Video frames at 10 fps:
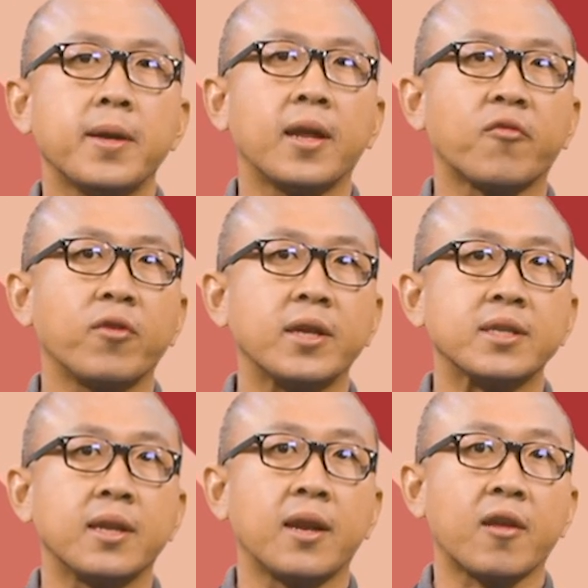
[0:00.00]
by electronics
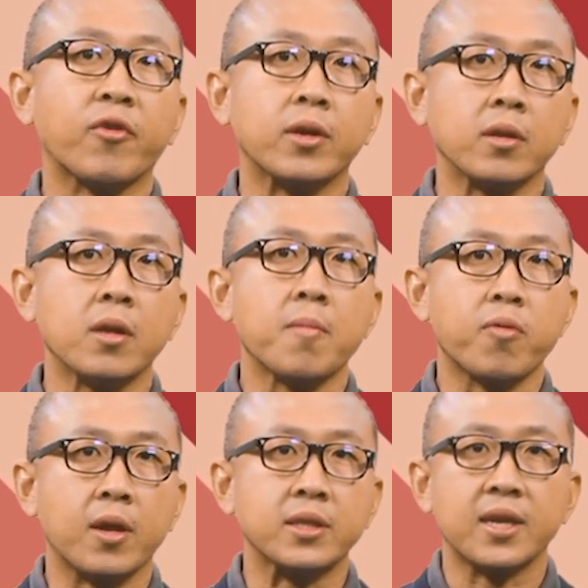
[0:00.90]
and electrical
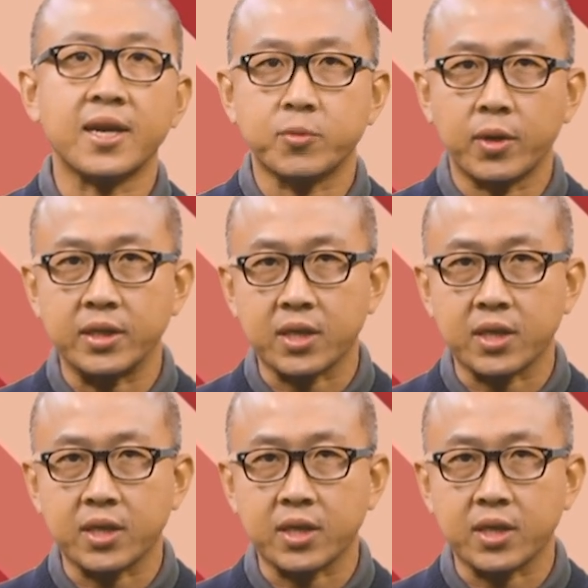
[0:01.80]
products as well as